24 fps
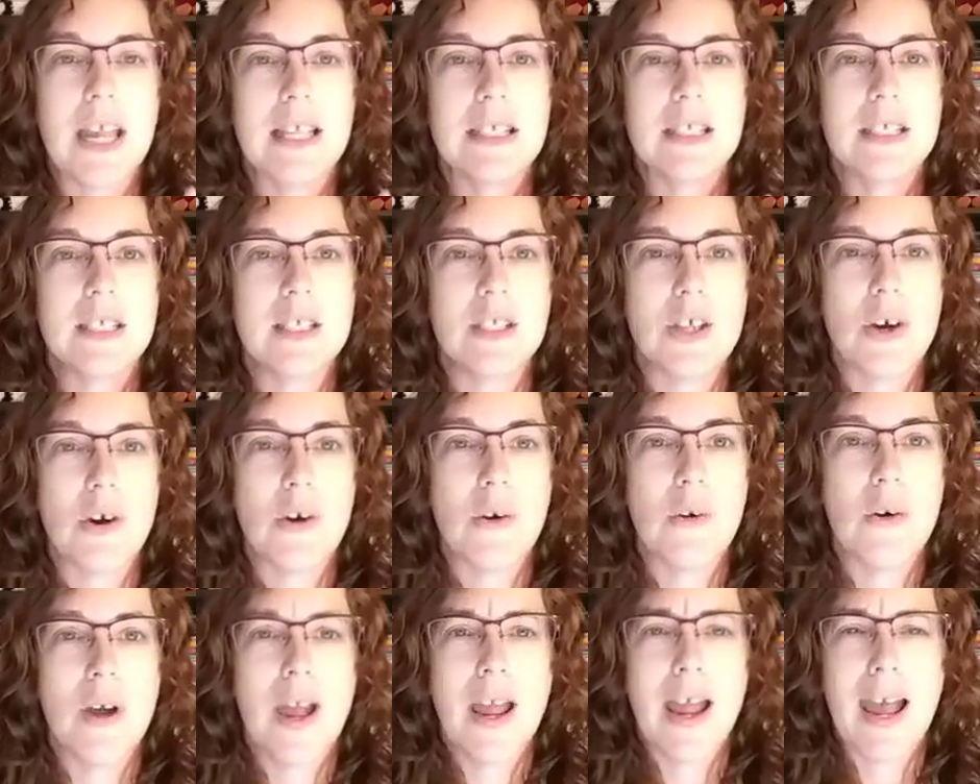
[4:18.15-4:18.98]
And
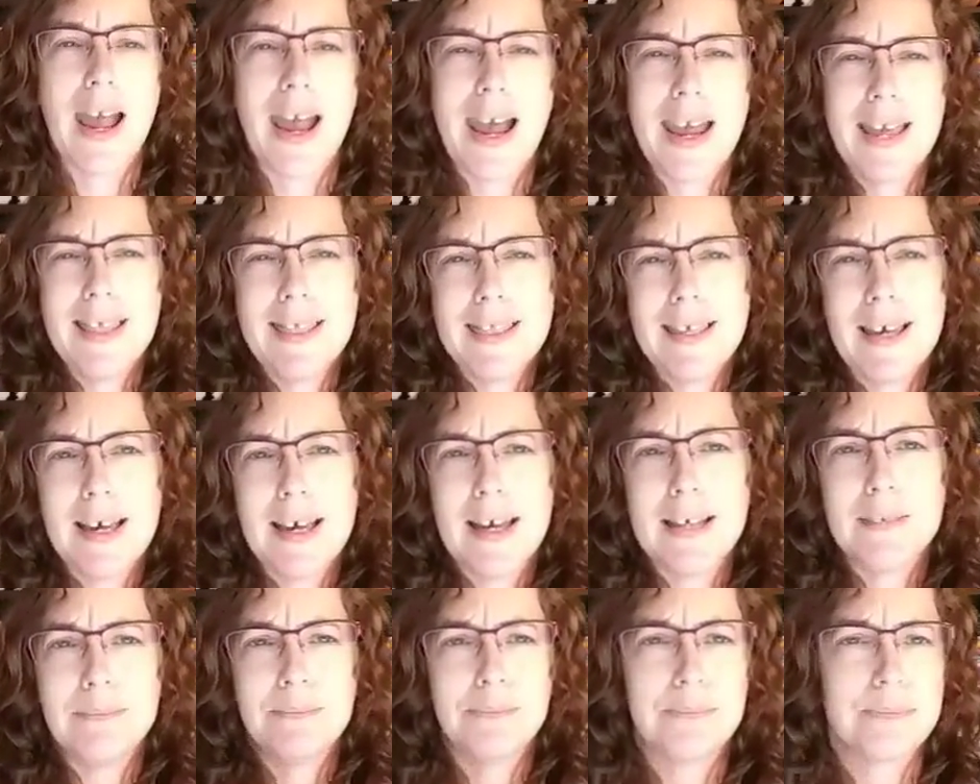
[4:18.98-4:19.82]
so I
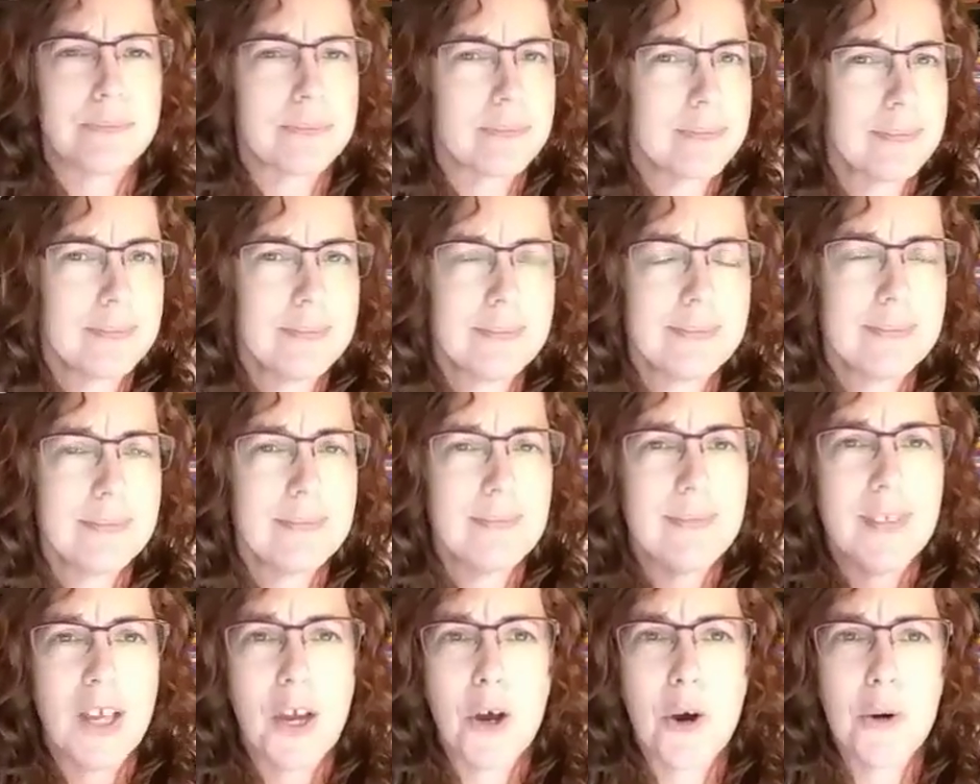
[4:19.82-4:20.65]
thought,
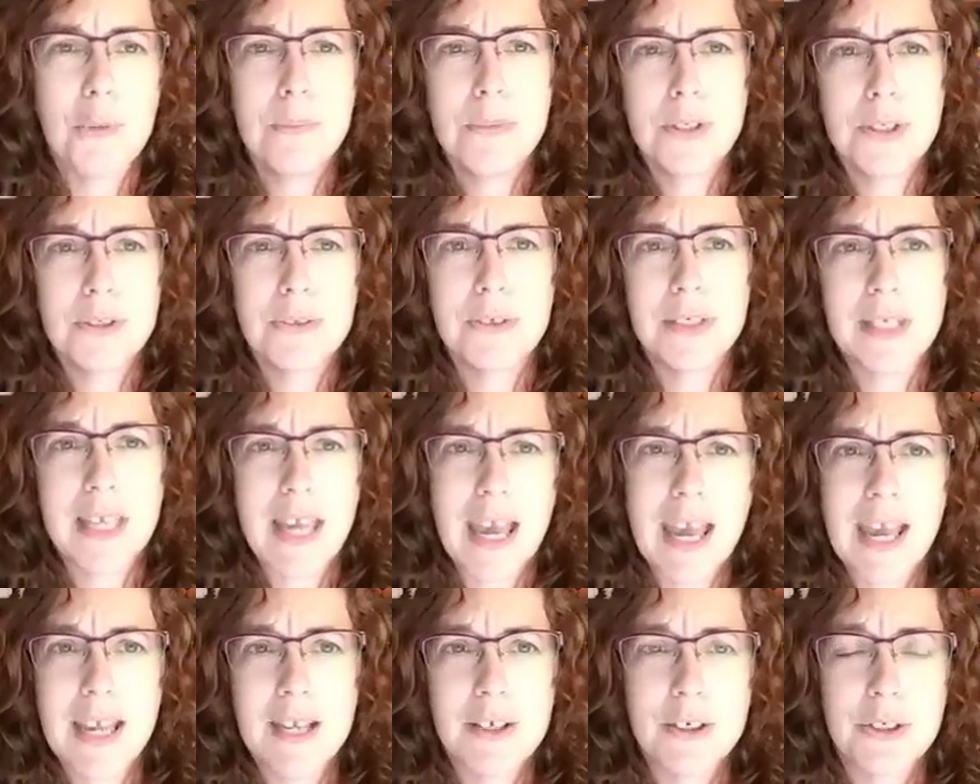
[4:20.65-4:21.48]
homeschool,
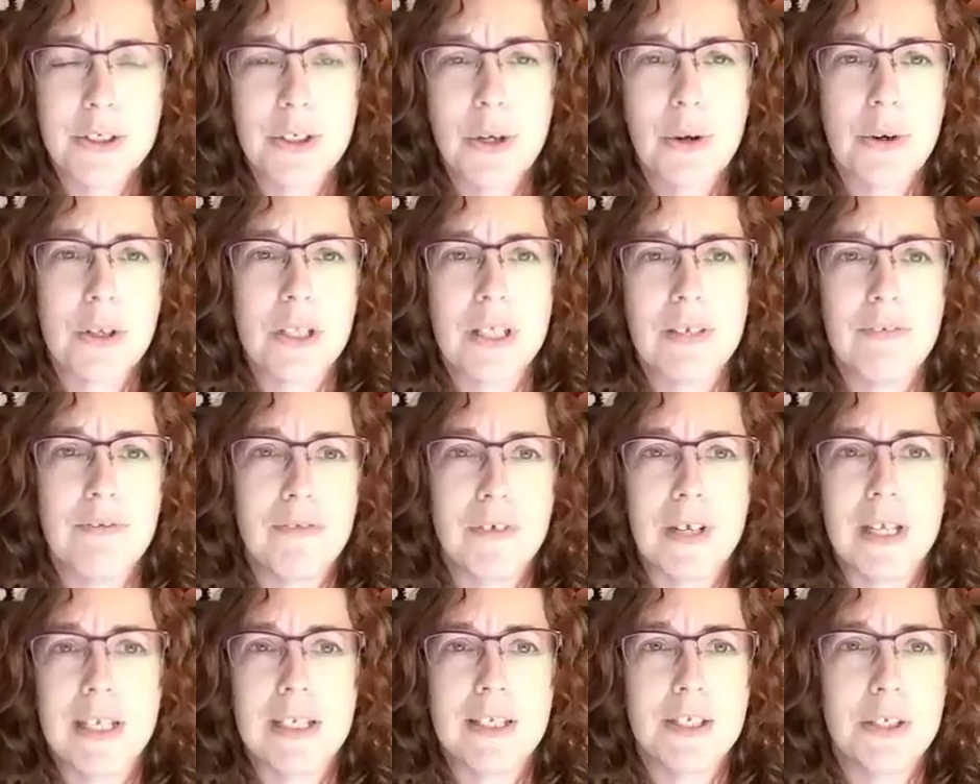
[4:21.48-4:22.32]
yay, you're totally
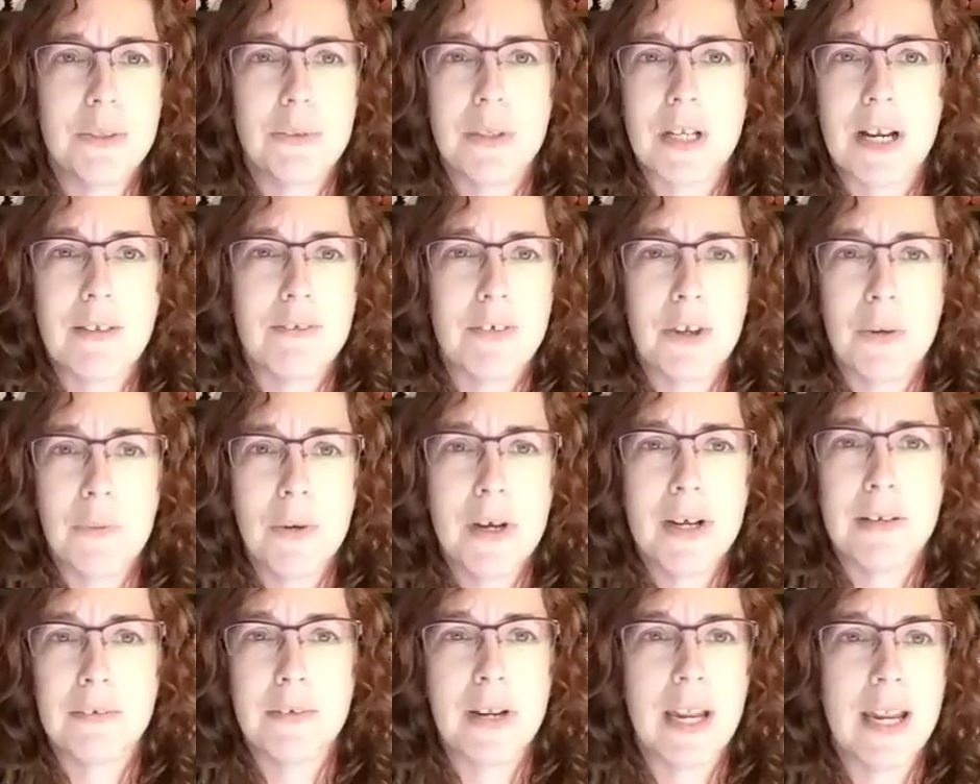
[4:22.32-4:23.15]
free to do whatever you
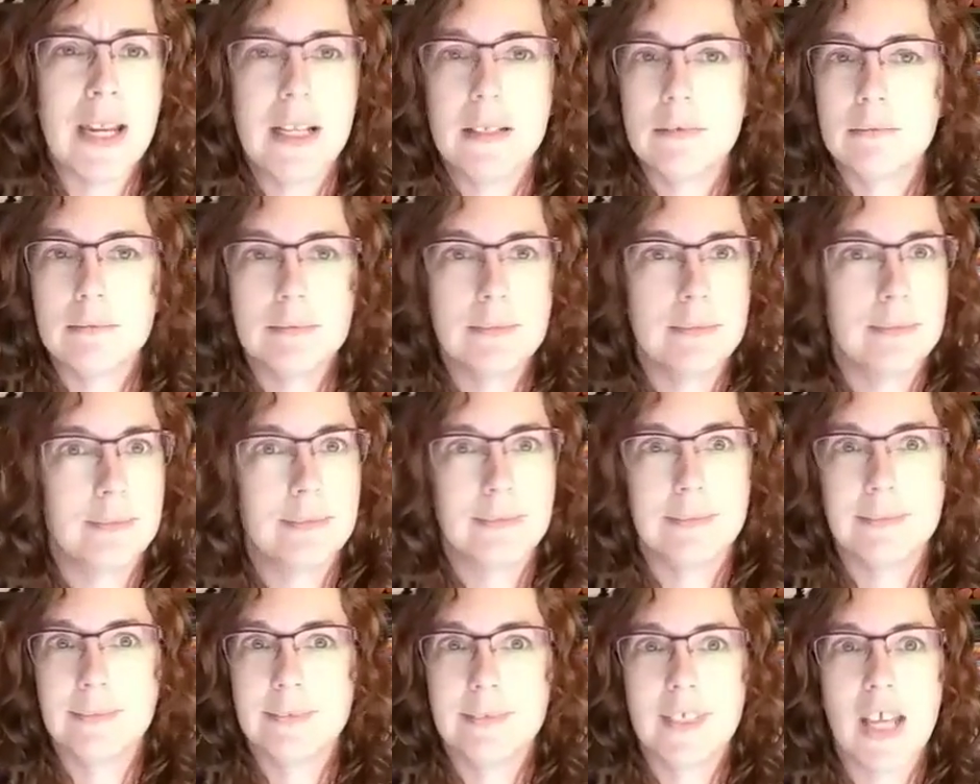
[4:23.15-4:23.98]
want, right?
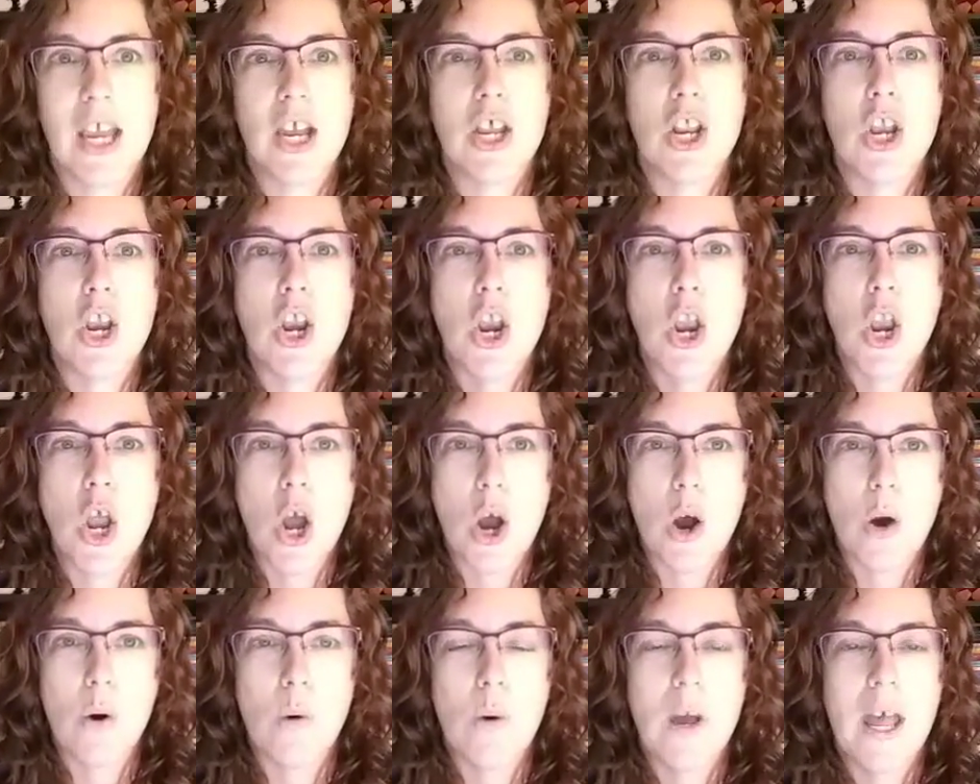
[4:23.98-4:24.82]

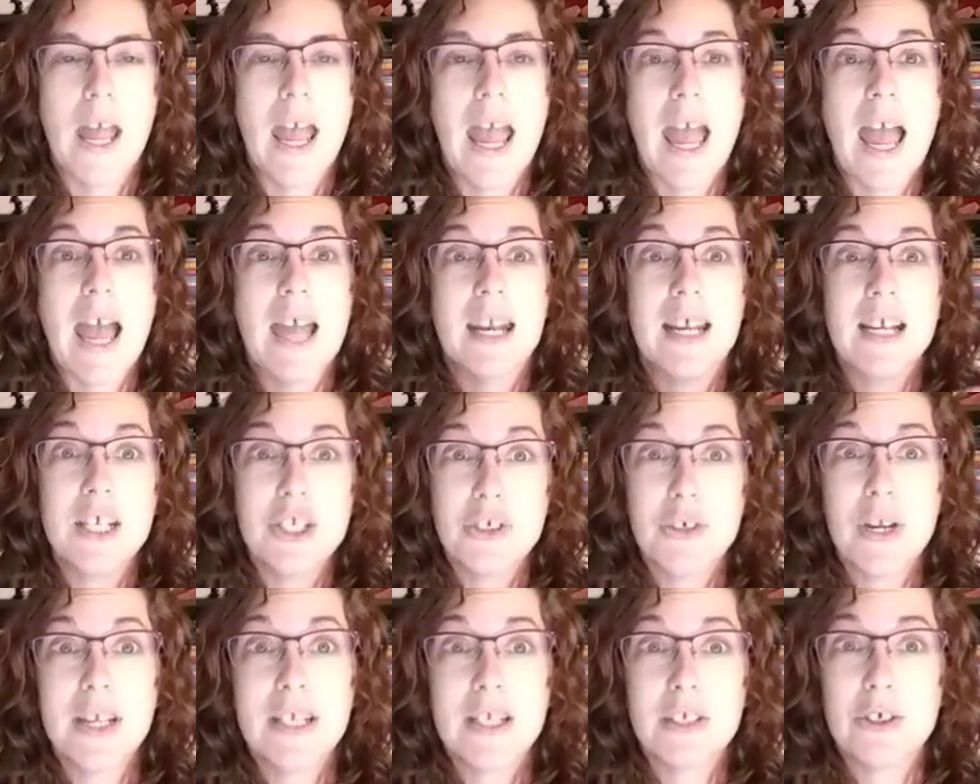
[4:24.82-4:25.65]
No. And I
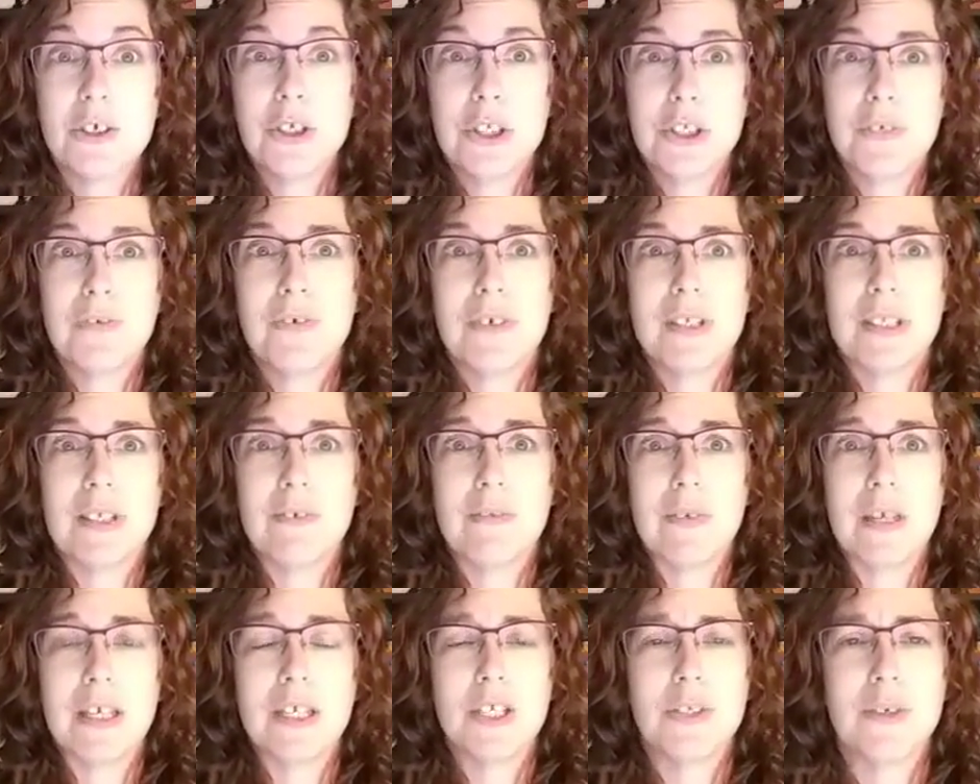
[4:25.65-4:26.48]
train adults for a
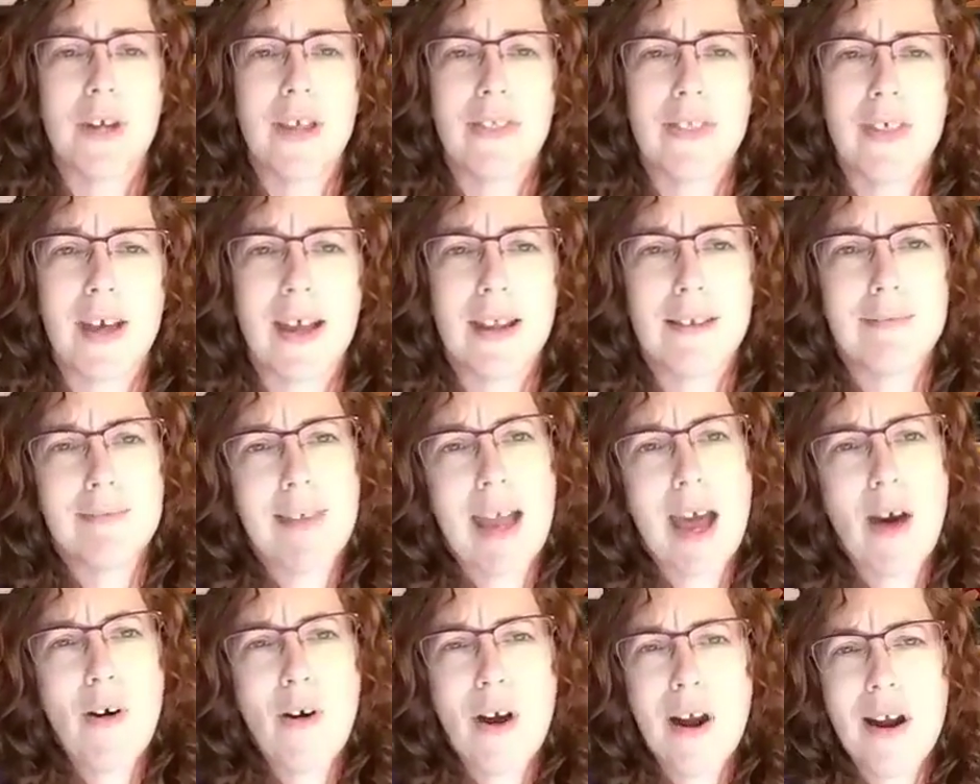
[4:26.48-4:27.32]
living, so I thought,
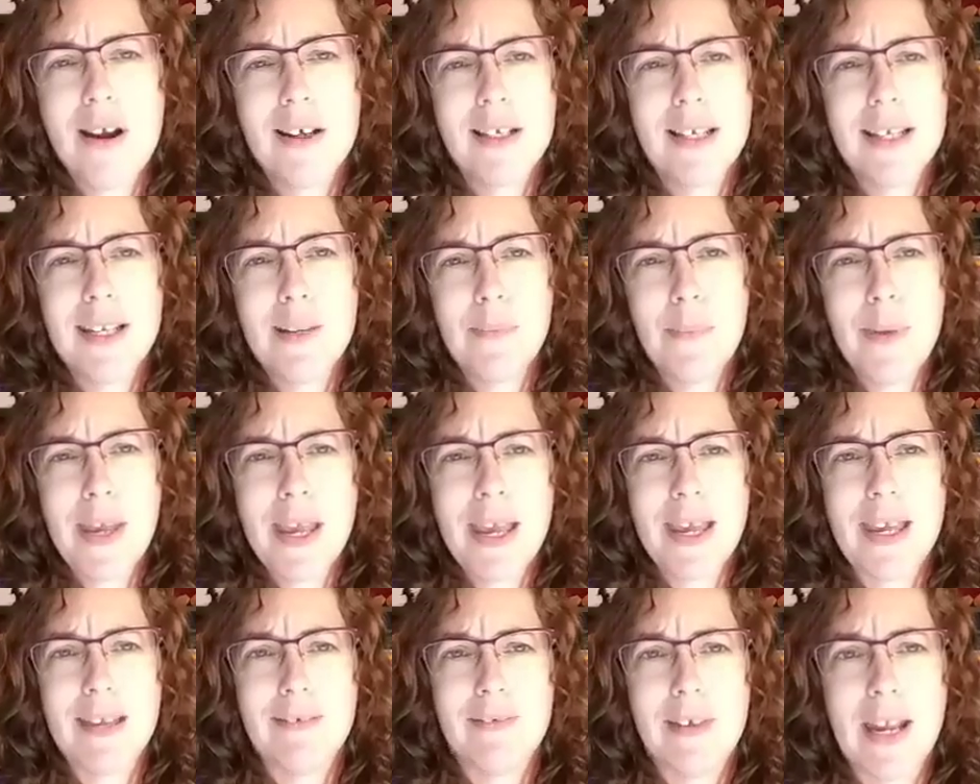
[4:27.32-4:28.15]
how hard could it
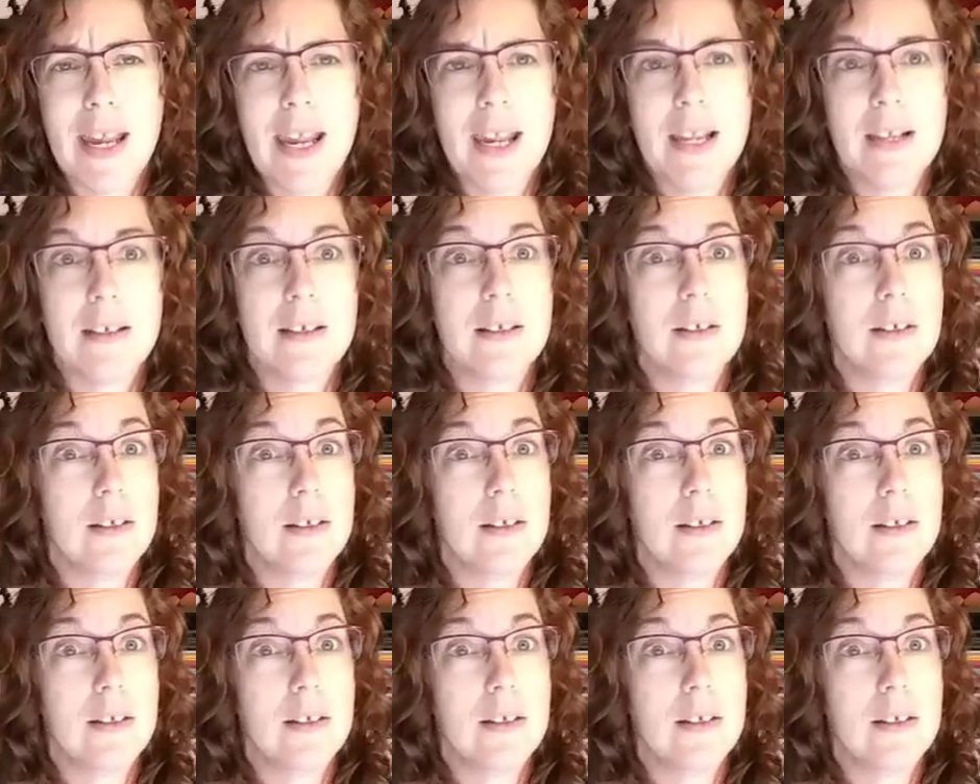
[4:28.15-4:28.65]
be, right?